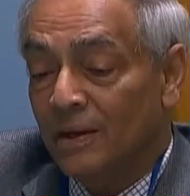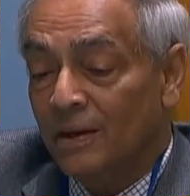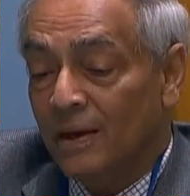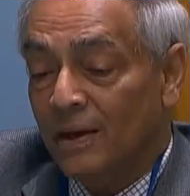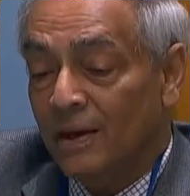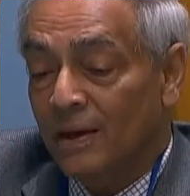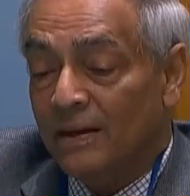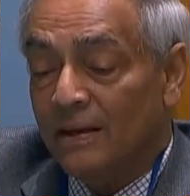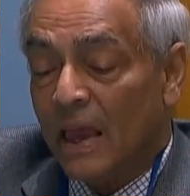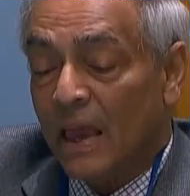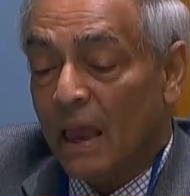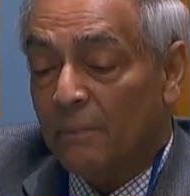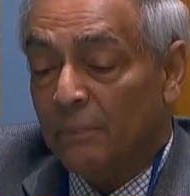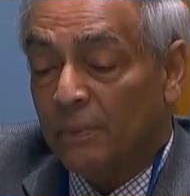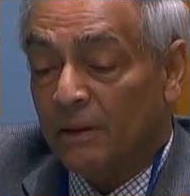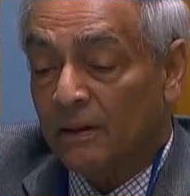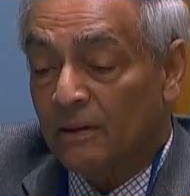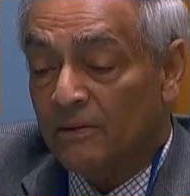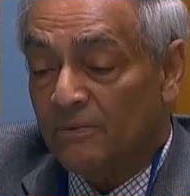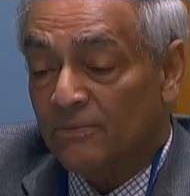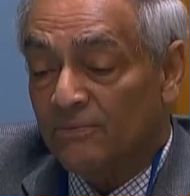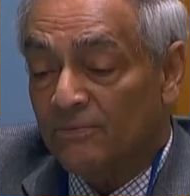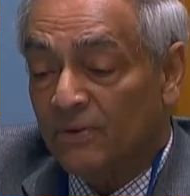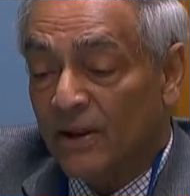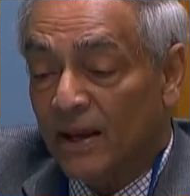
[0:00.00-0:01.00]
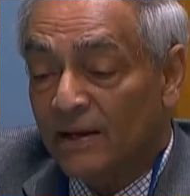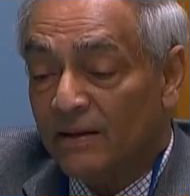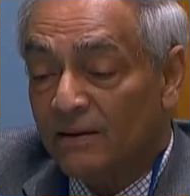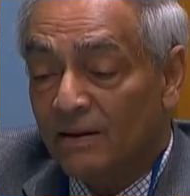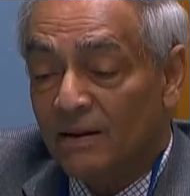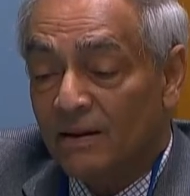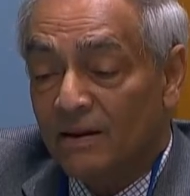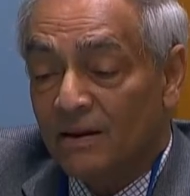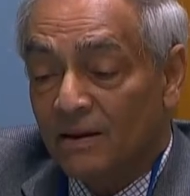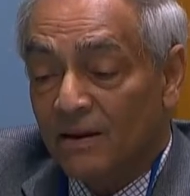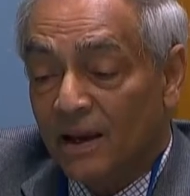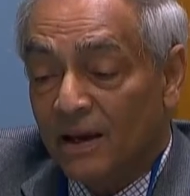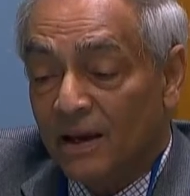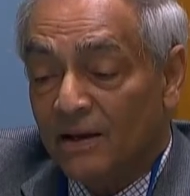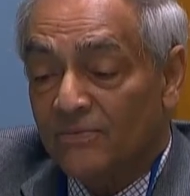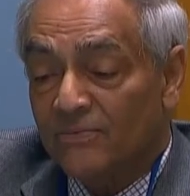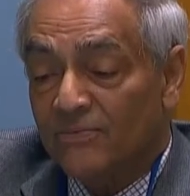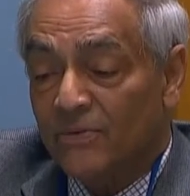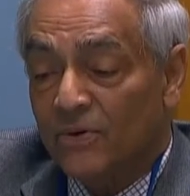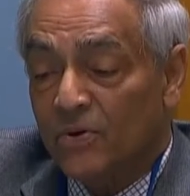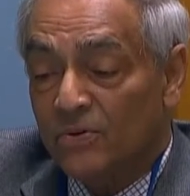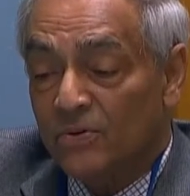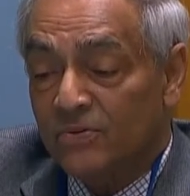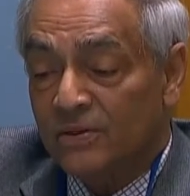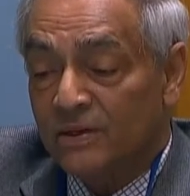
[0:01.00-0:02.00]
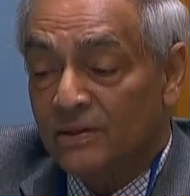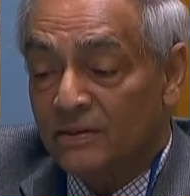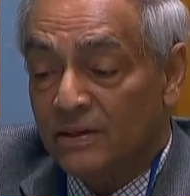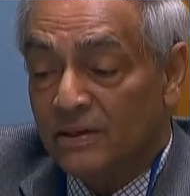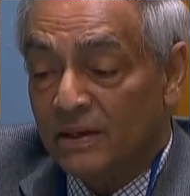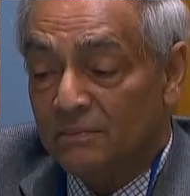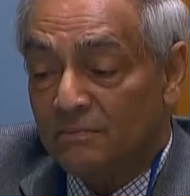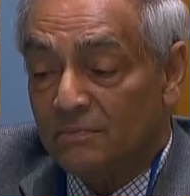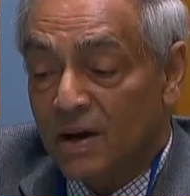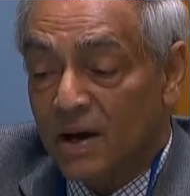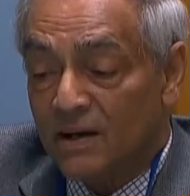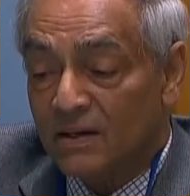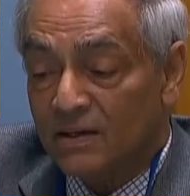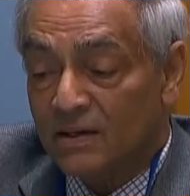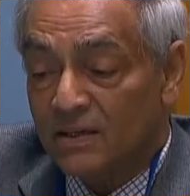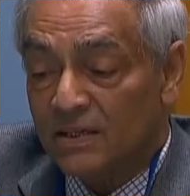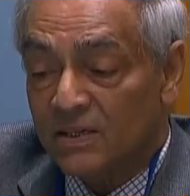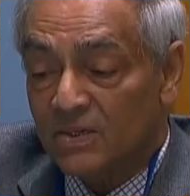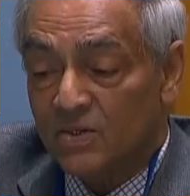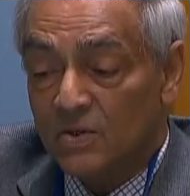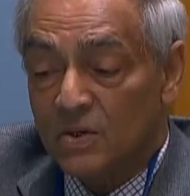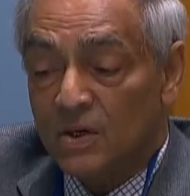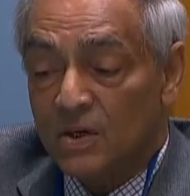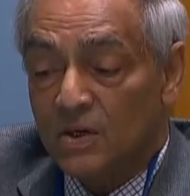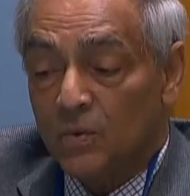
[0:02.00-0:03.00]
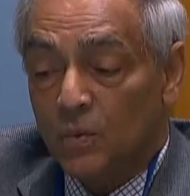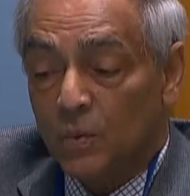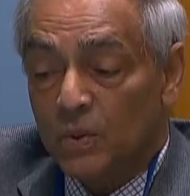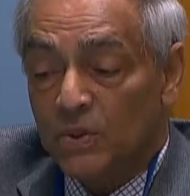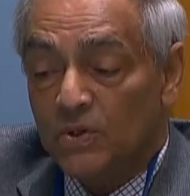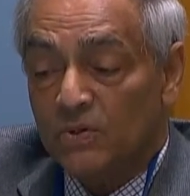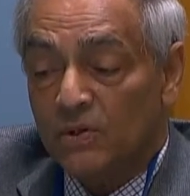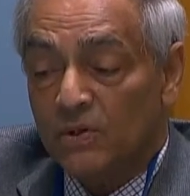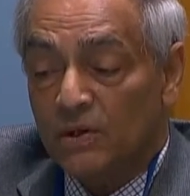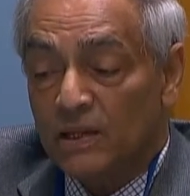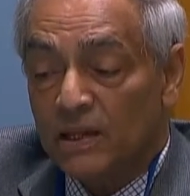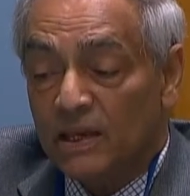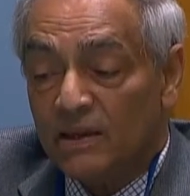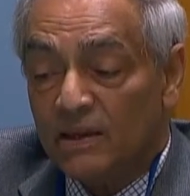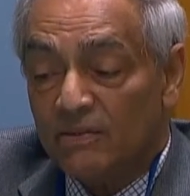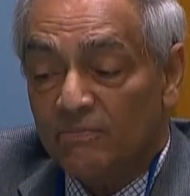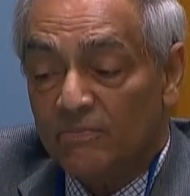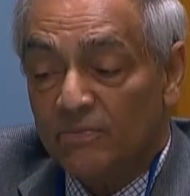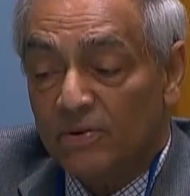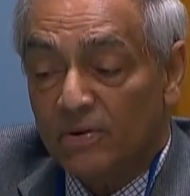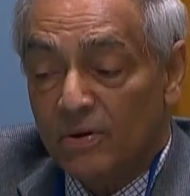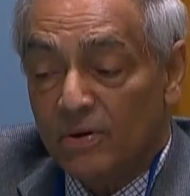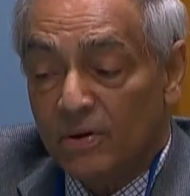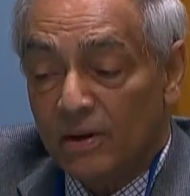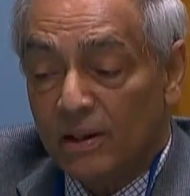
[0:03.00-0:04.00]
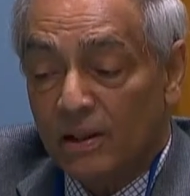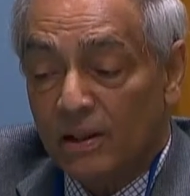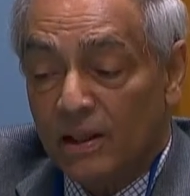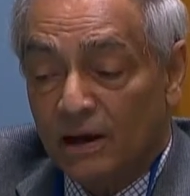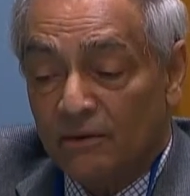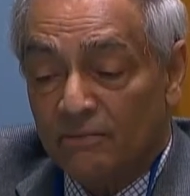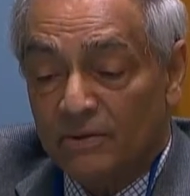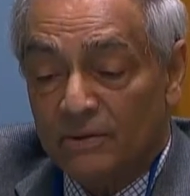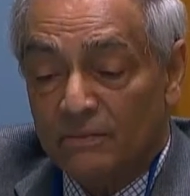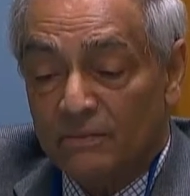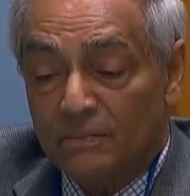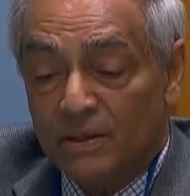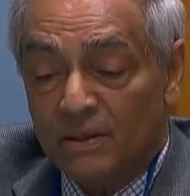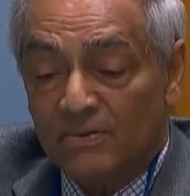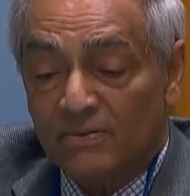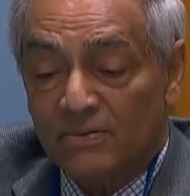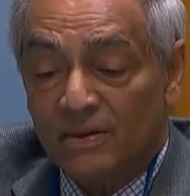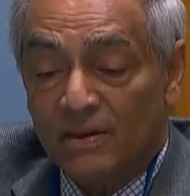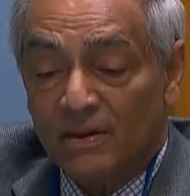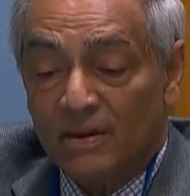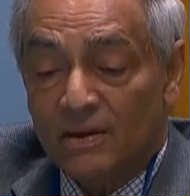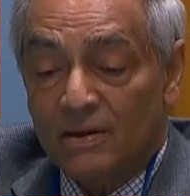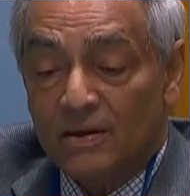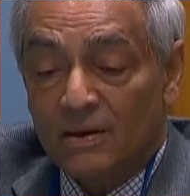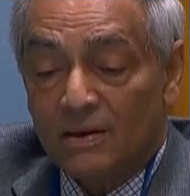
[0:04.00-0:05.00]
and capital flight and frozen debt markets, which leave governments